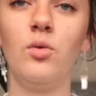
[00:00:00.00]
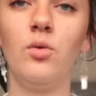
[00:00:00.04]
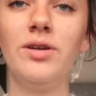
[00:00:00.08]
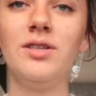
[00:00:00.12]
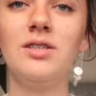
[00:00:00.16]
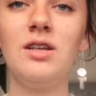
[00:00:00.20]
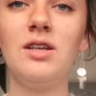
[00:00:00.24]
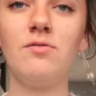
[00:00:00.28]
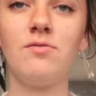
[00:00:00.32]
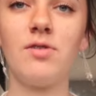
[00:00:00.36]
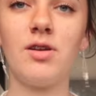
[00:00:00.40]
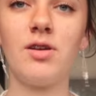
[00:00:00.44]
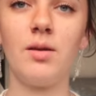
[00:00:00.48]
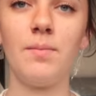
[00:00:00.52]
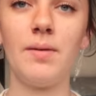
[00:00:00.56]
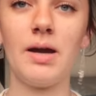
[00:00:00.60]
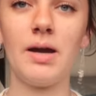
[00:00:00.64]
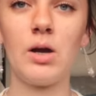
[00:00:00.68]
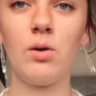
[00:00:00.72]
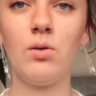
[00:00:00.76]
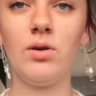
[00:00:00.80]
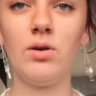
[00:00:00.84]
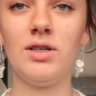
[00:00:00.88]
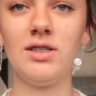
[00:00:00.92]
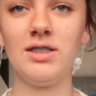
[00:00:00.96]
they're always like really
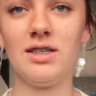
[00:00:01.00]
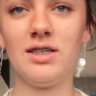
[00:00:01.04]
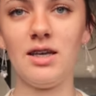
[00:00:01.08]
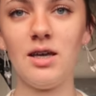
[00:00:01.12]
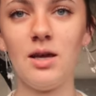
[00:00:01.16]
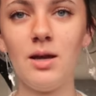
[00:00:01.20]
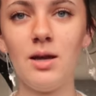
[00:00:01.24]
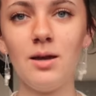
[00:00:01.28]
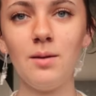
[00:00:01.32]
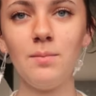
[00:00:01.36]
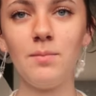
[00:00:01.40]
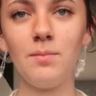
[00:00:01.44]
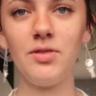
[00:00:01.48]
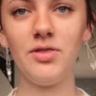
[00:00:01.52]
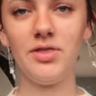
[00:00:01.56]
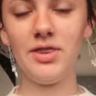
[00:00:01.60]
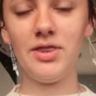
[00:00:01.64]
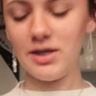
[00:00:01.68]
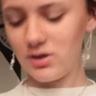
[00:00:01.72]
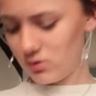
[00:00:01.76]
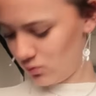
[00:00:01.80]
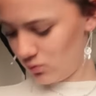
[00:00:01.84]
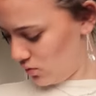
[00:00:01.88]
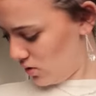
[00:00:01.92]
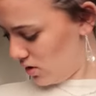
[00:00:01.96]
bad quality. But
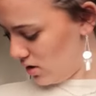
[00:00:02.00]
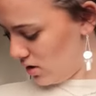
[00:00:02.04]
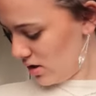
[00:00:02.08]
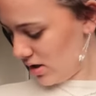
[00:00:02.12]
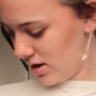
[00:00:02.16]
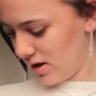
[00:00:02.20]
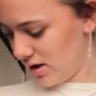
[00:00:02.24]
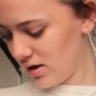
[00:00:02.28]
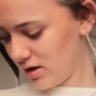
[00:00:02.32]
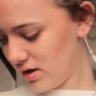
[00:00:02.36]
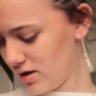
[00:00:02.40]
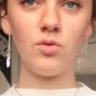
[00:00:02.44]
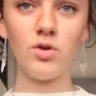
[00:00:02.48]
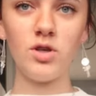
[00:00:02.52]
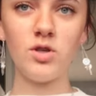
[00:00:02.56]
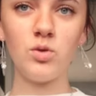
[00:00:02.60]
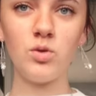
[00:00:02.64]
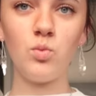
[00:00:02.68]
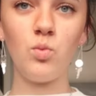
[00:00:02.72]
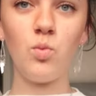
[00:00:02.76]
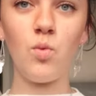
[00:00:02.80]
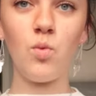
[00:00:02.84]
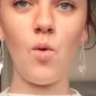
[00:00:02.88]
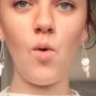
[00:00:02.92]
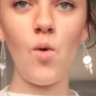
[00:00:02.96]
this one, like,
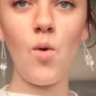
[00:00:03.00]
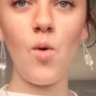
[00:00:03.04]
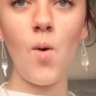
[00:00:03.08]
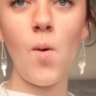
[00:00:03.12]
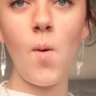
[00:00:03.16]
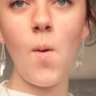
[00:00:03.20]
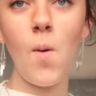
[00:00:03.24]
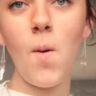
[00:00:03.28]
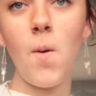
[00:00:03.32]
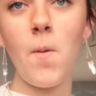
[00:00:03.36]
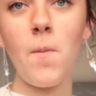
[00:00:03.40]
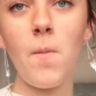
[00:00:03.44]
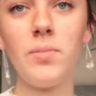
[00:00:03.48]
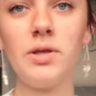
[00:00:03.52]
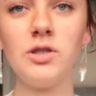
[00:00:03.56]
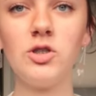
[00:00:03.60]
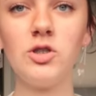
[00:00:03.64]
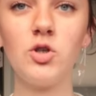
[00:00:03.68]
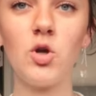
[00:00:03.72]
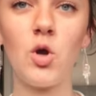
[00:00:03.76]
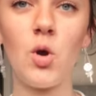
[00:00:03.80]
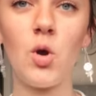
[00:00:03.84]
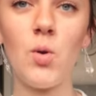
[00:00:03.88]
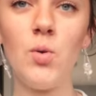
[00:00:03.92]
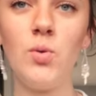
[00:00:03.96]
it's warm,
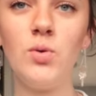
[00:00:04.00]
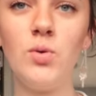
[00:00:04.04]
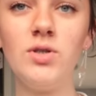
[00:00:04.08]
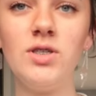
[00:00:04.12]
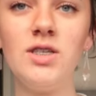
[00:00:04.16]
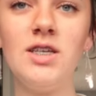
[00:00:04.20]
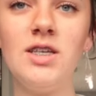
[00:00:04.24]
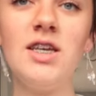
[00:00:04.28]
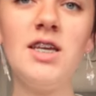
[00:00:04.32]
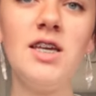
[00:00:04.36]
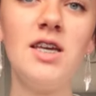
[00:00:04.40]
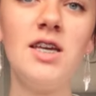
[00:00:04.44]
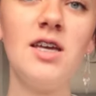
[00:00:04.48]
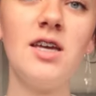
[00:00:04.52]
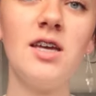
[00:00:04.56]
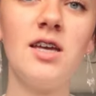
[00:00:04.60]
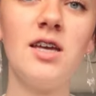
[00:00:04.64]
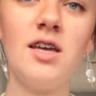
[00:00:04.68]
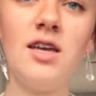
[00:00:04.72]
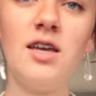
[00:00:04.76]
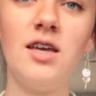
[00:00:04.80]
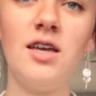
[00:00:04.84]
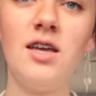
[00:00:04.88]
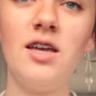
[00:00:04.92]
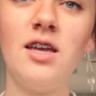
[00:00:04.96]
it's cozy,
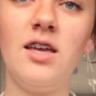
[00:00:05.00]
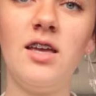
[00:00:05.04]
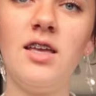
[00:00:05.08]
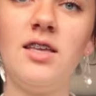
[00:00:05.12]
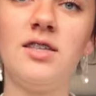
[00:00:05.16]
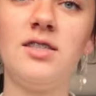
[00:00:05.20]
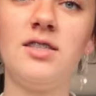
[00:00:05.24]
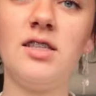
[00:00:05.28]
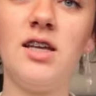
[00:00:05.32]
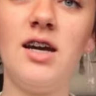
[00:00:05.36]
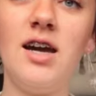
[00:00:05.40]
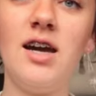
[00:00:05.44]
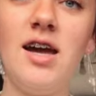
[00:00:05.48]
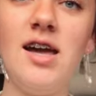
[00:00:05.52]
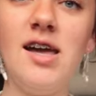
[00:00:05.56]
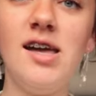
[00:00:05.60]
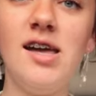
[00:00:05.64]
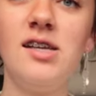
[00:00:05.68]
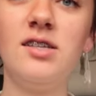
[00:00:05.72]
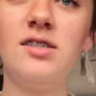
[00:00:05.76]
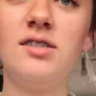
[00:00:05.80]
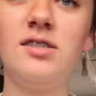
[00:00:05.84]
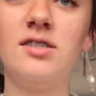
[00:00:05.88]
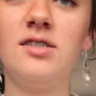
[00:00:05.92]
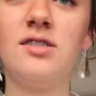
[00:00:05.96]
it's
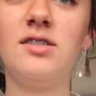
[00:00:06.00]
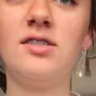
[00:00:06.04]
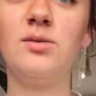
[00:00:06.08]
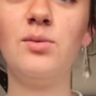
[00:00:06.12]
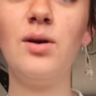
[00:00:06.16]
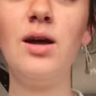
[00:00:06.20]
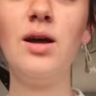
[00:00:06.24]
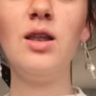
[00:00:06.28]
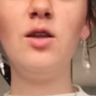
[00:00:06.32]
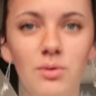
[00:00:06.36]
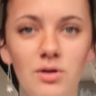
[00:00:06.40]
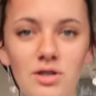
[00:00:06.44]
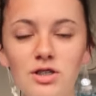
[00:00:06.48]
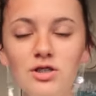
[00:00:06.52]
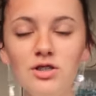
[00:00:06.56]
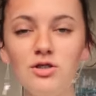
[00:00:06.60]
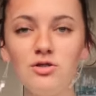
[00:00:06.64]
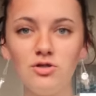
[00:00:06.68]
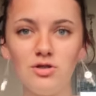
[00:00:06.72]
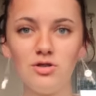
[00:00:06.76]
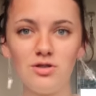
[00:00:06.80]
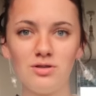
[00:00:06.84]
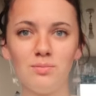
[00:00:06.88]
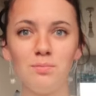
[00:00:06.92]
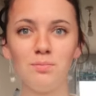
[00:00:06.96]
nice as well.
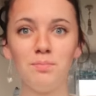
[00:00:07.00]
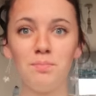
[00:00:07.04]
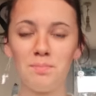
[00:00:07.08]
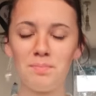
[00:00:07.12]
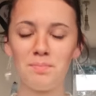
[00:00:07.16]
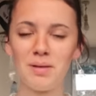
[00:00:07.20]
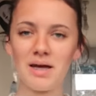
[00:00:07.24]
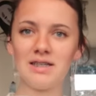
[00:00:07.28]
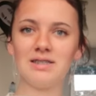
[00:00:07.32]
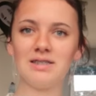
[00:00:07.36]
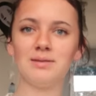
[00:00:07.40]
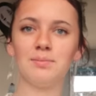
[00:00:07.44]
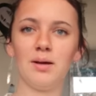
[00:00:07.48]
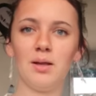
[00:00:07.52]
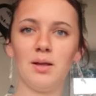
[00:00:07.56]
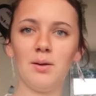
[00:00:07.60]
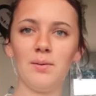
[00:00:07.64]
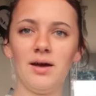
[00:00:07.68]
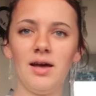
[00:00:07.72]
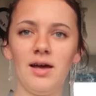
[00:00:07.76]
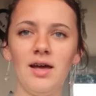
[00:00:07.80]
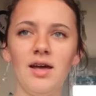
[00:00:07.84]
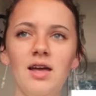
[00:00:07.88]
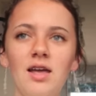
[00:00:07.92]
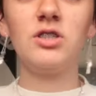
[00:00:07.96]
Bodysuits are the best, by the
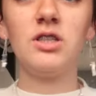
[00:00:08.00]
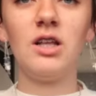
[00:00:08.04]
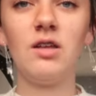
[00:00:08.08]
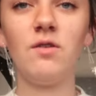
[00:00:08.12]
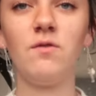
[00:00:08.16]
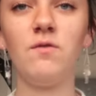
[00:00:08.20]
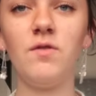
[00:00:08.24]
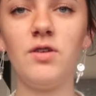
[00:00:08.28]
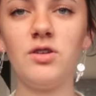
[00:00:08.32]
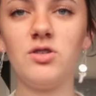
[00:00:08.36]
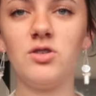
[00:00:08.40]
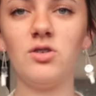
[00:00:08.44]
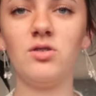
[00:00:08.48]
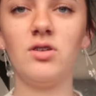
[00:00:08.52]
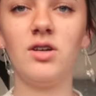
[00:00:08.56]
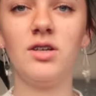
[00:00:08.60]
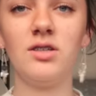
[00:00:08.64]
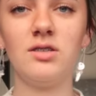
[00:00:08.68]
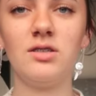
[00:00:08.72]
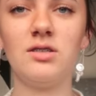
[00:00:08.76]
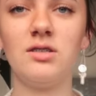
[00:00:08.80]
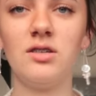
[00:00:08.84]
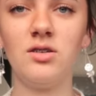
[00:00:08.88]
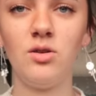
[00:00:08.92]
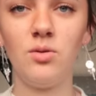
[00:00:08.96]
way. It just like fits so
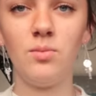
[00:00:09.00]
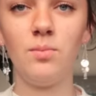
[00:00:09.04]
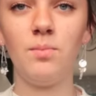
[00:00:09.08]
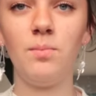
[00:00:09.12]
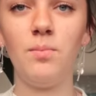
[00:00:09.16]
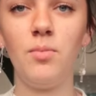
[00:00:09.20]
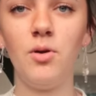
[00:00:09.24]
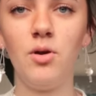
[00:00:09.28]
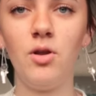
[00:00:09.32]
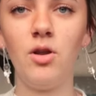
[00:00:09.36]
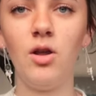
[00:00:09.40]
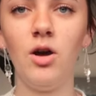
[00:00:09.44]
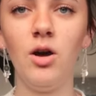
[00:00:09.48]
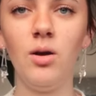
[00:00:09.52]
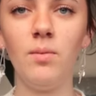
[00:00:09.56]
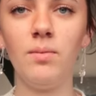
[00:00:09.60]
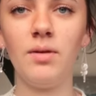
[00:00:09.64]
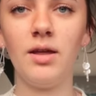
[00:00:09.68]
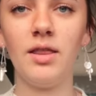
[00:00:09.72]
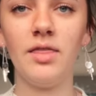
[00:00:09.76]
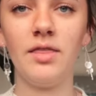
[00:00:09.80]
nice because they don't pull up